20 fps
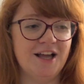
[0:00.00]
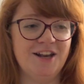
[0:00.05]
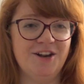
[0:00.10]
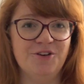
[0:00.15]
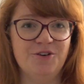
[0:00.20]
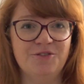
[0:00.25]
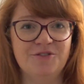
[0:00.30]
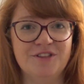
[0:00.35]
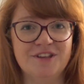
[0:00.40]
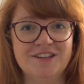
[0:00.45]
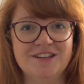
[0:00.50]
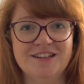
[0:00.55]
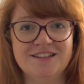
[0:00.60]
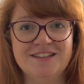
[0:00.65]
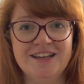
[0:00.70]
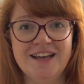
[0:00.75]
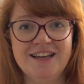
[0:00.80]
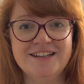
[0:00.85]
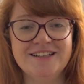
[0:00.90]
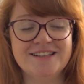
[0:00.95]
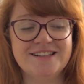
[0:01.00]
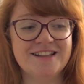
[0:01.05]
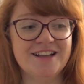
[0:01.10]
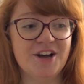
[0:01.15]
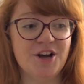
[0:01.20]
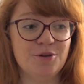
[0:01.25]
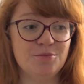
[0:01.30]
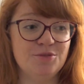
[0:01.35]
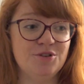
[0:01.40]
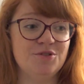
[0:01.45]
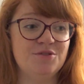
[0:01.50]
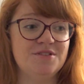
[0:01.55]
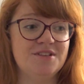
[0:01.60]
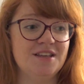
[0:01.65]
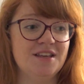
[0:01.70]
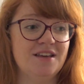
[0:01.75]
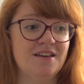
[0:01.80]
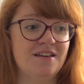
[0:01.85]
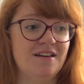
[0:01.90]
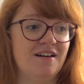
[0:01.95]
A lot of the containers that I'm
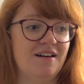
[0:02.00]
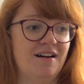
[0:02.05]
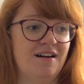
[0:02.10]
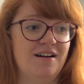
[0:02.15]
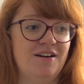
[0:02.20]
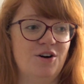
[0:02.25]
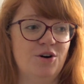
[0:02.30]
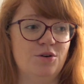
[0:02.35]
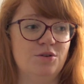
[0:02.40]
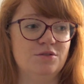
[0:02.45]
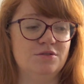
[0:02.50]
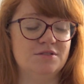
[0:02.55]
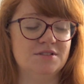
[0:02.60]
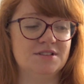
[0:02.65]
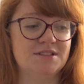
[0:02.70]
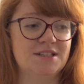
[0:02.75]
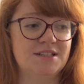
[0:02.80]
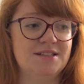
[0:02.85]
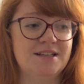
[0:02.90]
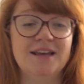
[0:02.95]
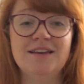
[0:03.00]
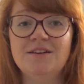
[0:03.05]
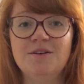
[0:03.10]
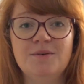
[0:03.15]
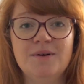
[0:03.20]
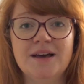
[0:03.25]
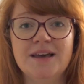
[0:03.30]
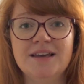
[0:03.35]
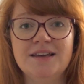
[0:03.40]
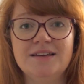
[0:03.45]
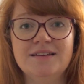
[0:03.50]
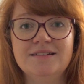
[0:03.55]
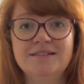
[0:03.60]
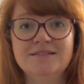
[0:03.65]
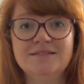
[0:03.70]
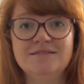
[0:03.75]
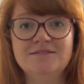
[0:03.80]
using are old takeaway